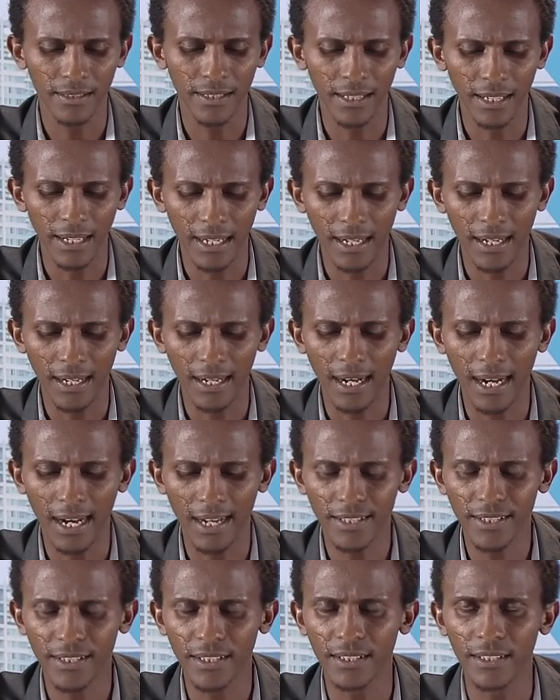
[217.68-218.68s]
the
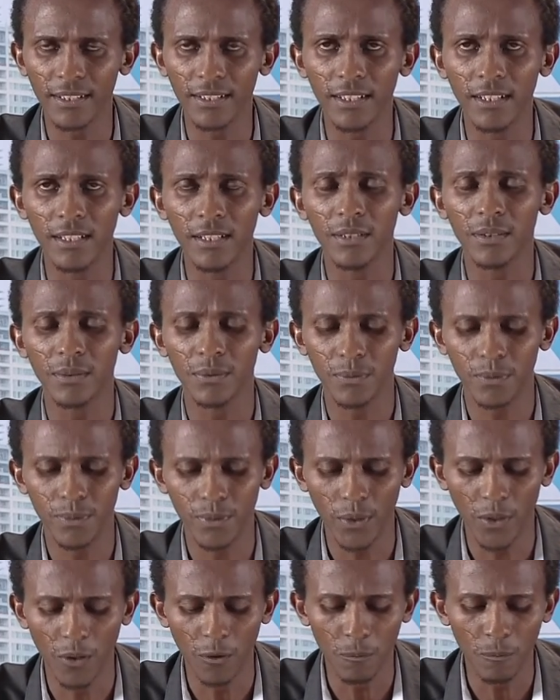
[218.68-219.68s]
action needed
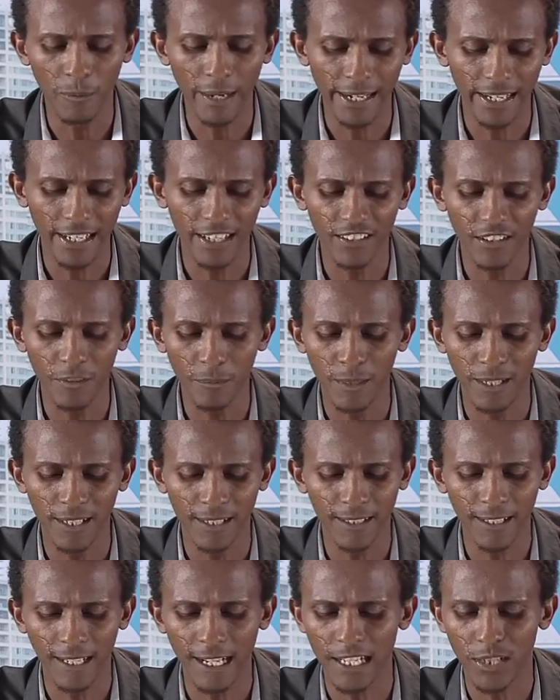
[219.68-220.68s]
from my
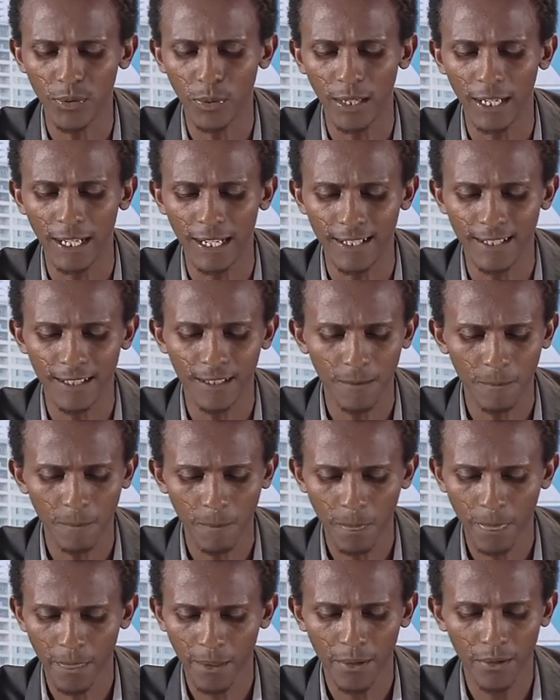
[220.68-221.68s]
government as well as
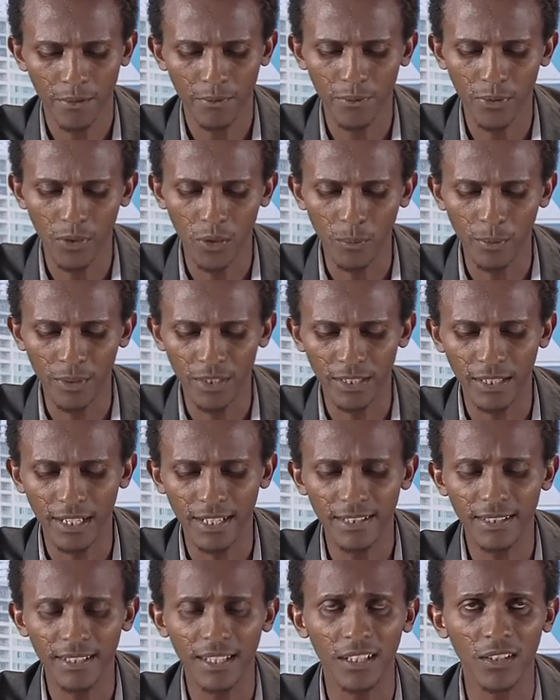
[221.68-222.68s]
from
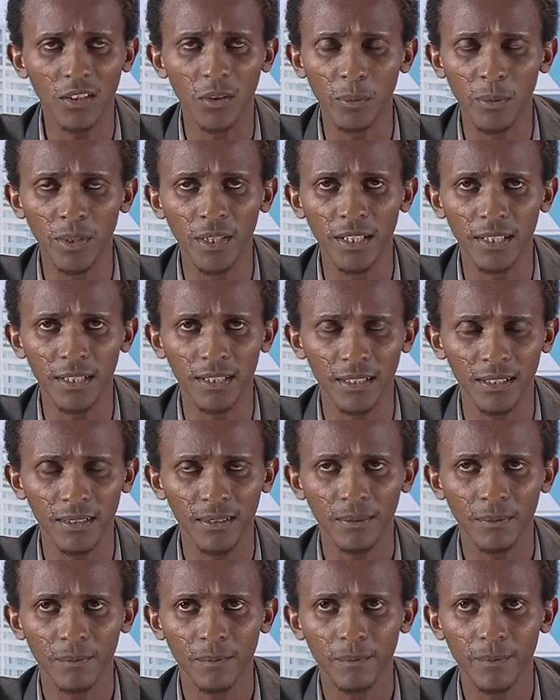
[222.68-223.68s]
international community.
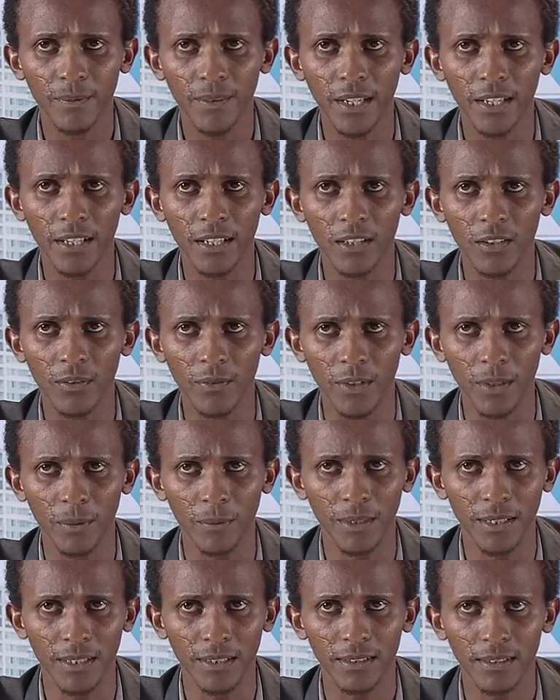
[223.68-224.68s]
Thank you
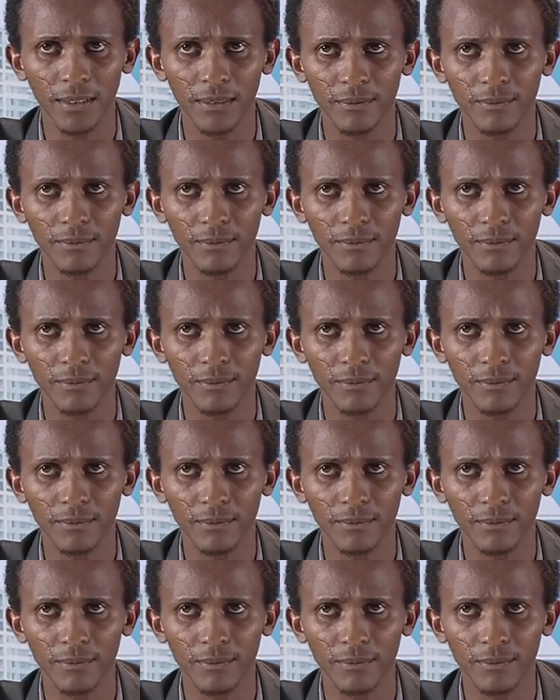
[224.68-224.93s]
very much.